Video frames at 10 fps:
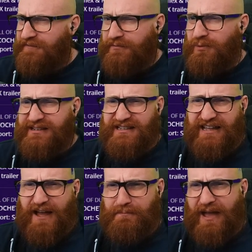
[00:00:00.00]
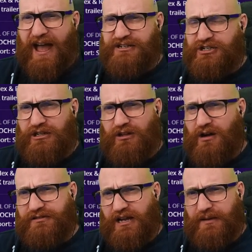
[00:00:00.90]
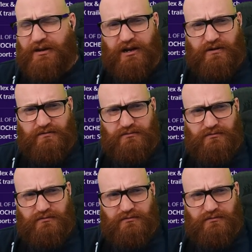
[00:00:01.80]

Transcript: Wasn't that patched a long time ago?